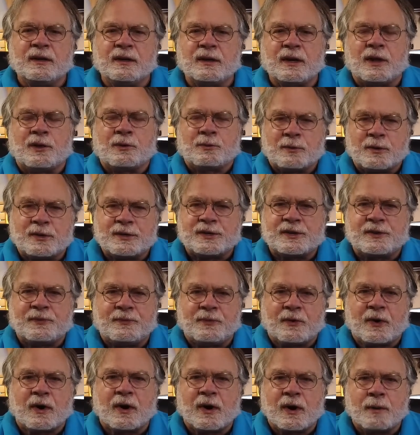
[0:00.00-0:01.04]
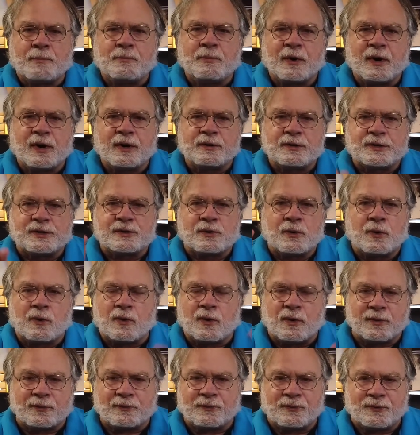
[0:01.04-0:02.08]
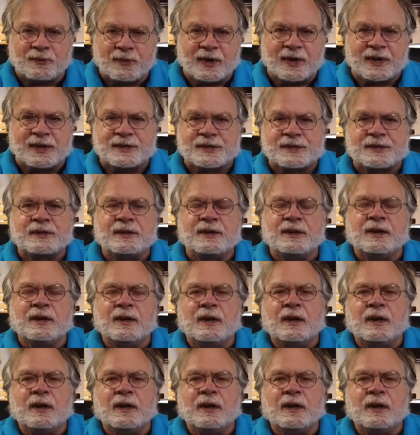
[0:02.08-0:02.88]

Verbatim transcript: in other words, the FAR operator's so-called fist,